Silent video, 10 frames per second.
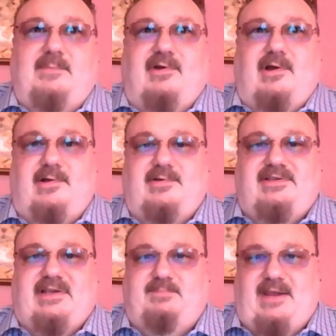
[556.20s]
in the
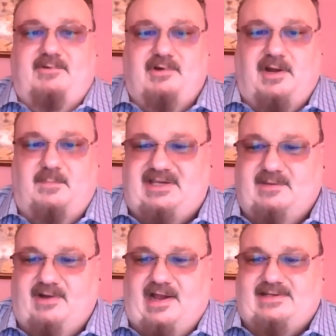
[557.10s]
pros that people are going to be
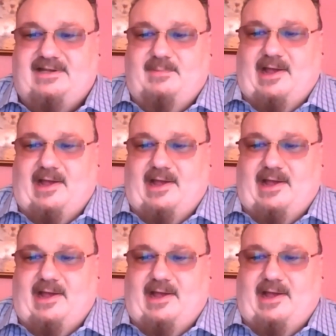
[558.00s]
surprised